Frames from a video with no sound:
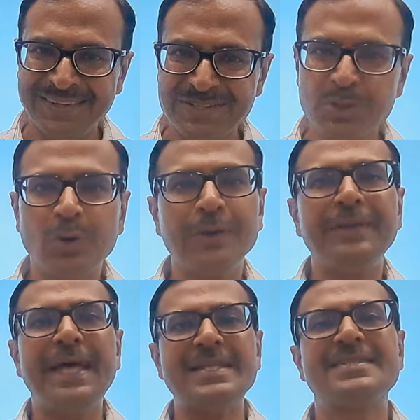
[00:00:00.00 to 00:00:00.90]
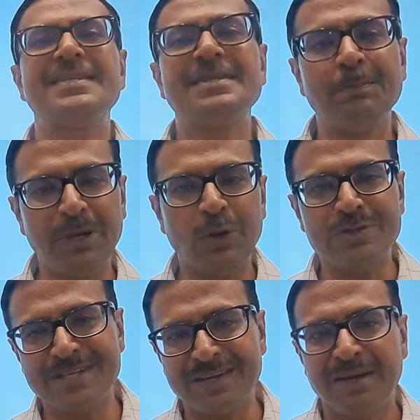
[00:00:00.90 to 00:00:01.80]
So that's the simple
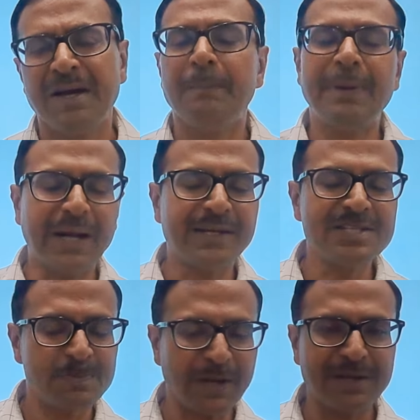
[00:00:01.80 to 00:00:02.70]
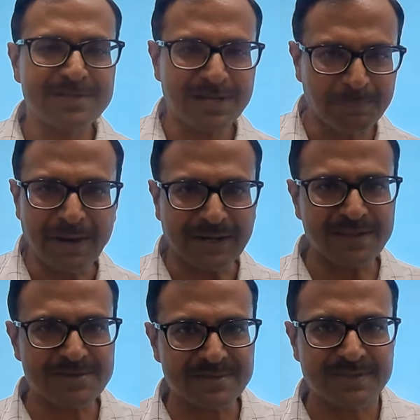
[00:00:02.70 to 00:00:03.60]
logic. Practice, practice and
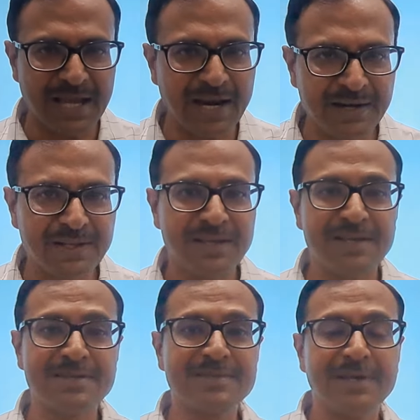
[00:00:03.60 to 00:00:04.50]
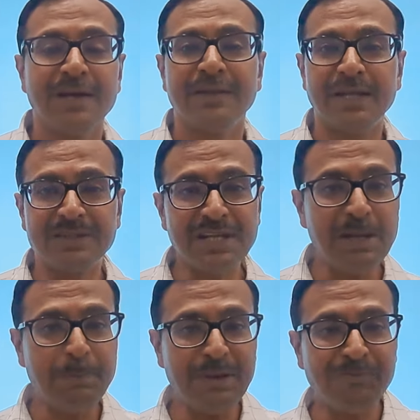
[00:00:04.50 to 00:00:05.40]
practice. That is the
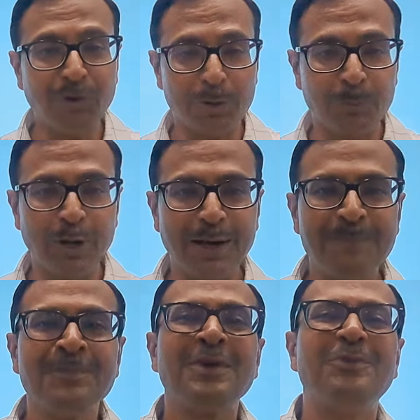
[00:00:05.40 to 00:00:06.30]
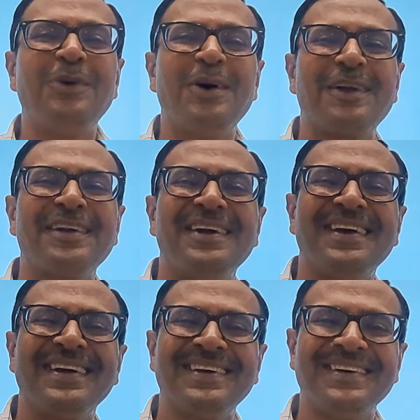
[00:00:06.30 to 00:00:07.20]
3P formula for
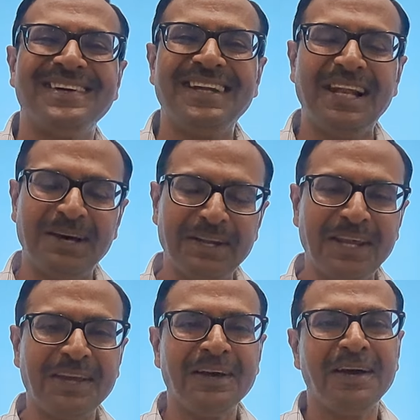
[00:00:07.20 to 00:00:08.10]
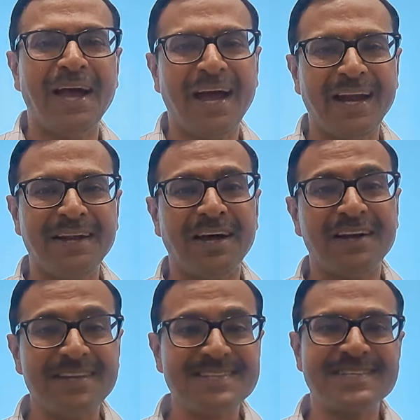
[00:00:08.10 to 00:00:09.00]
learning and
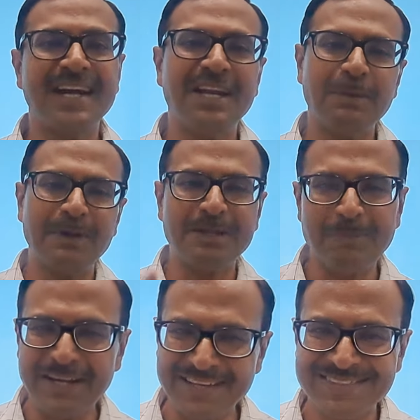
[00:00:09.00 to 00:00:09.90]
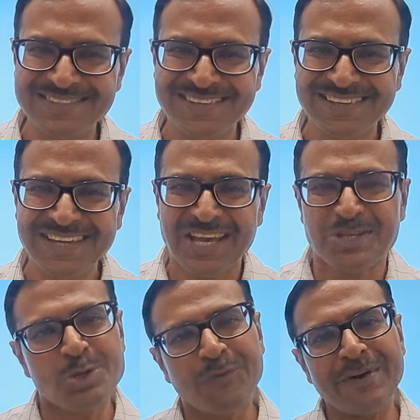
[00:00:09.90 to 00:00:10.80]
understanding mathematics.
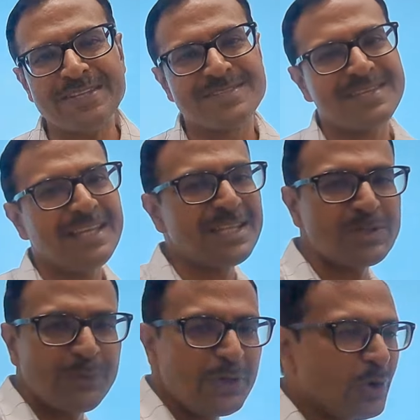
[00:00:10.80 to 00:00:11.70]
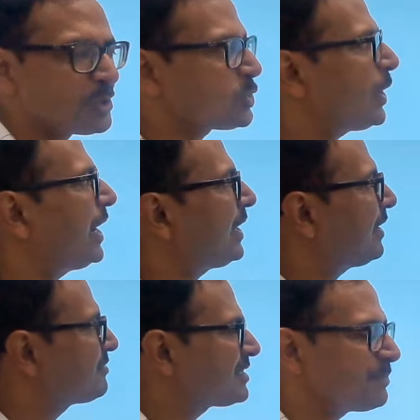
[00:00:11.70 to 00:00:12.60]
So friends, in this video also, I
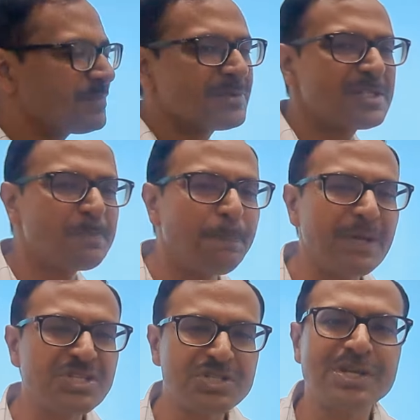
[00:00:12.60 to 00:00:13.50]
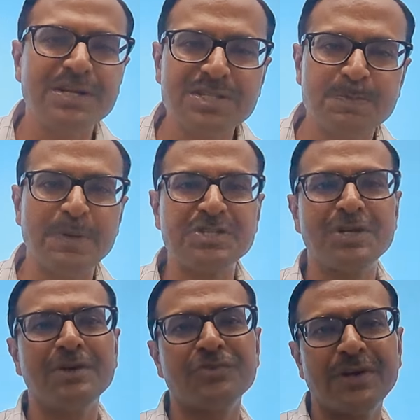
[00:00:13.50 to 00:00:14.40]
have some
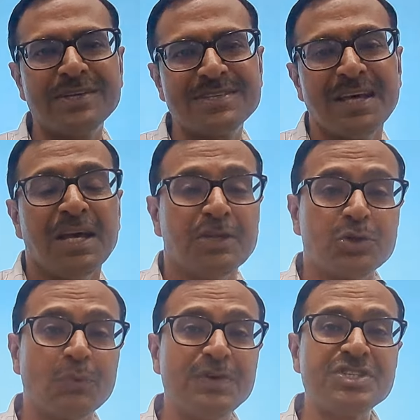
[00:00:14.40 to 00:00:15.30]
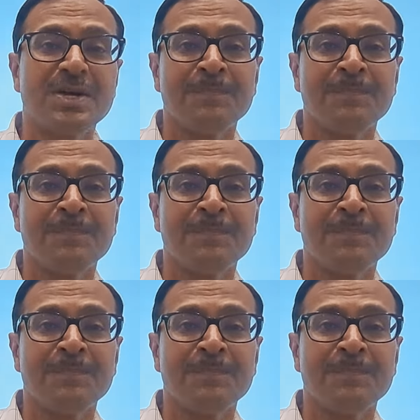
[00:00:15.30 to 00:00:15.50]
special tricks through which